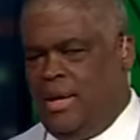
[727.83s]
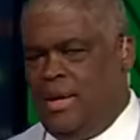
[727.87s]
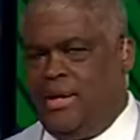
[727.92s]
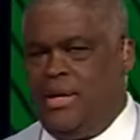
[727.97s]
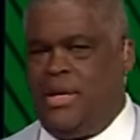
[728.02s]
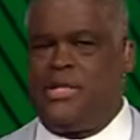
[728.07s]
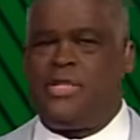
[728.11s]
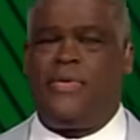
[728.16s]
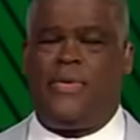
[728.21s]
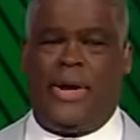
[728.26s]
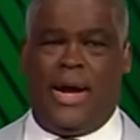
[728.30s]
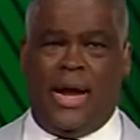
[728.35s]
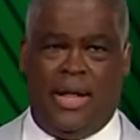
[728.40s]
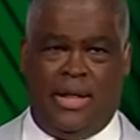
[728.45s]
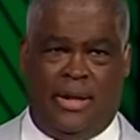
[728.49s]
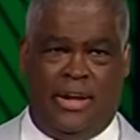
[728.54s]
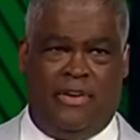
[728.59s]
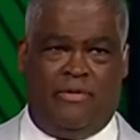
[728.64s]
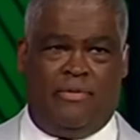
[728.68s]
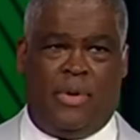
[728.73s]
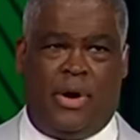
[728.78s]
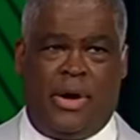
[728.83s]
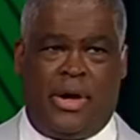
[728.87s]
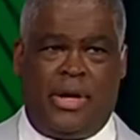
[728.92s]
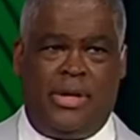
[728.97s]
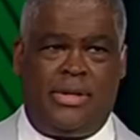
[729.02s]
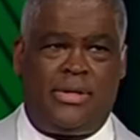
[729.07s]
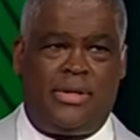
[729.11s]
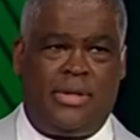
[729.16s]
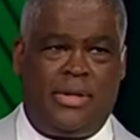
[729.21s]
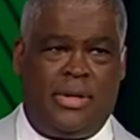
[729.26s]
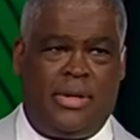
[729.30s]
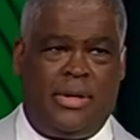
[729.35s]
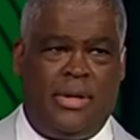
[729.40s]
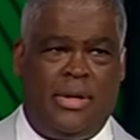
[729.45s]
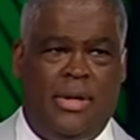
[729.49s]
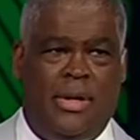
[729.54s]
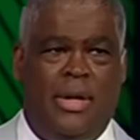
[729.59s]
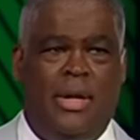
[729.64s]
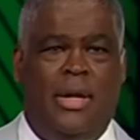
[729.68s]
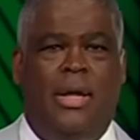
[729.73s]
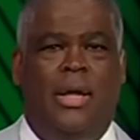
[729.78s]
This is the reality of markets.
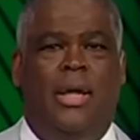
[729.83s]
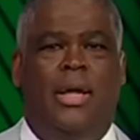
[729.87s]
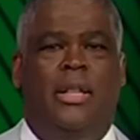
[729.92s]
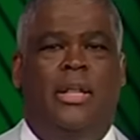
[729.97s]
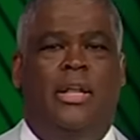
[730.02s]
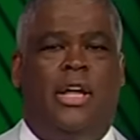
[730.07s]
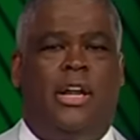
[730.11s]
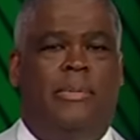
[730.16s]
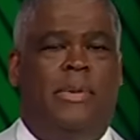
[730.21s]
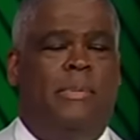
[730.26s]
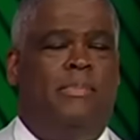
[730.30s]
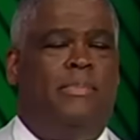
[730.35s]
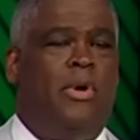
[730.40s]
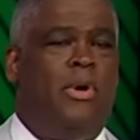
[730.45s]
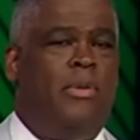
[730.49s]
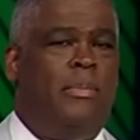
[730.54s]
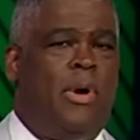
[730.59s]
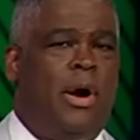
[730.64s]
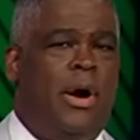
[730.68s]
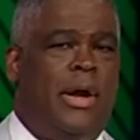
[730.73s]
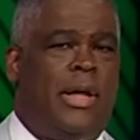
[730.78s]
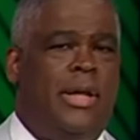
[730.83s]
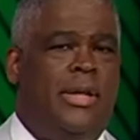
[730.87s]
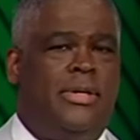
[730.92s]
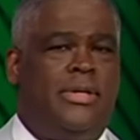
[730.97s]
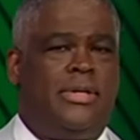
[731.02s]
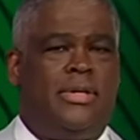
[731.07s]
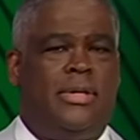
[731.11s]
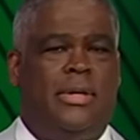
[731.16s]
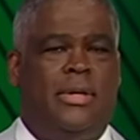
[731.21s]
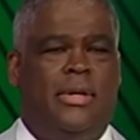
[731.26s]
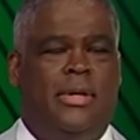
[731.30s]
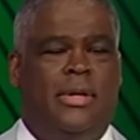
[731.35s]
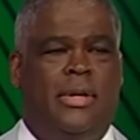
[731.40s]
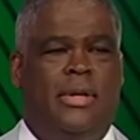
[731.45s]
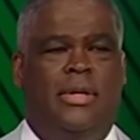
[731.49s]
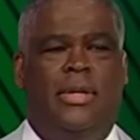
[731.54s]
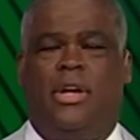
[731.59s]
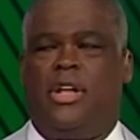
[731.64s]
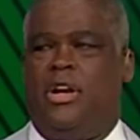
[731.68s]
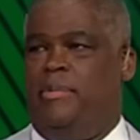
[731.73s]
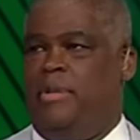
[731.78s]
They're going to be bull markets,
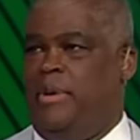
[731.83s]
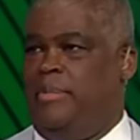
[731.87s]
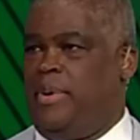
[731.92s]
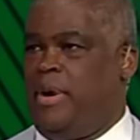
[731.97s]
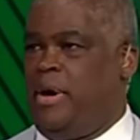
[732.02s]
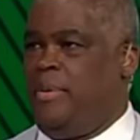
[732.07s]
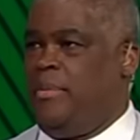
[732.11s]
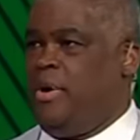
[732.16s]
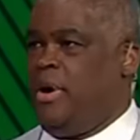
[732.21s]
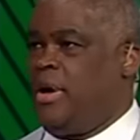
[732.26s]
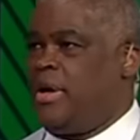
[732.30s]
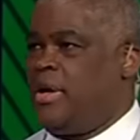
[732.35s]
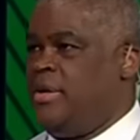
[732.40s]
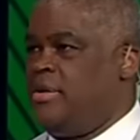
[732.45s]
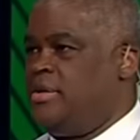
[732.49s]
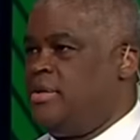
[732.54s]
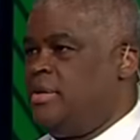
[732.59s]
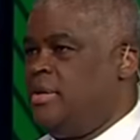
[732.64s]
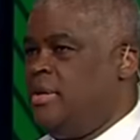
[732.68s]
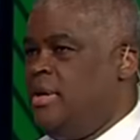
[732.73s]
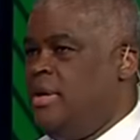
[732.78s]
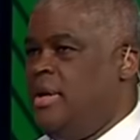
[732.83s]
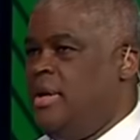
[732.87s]
they're going to be bear markets.